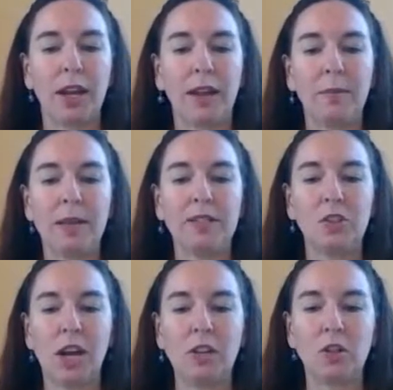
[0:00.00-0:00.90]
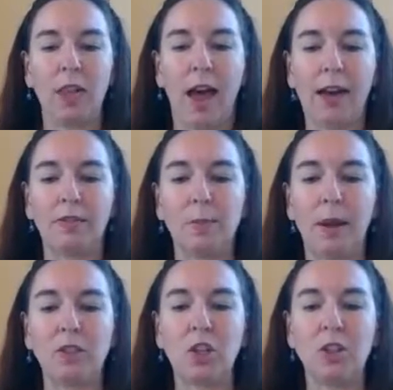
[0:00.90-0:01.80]
Kim has changed lives
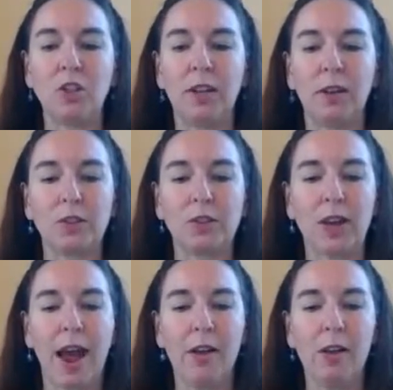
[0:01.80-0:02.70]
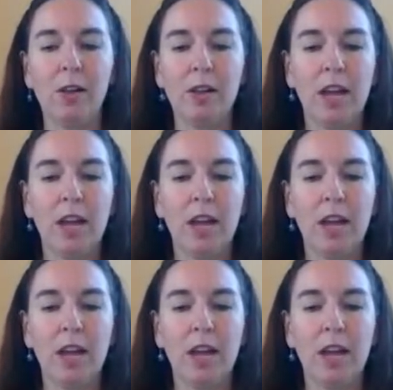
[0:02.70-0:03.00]
by changing their style,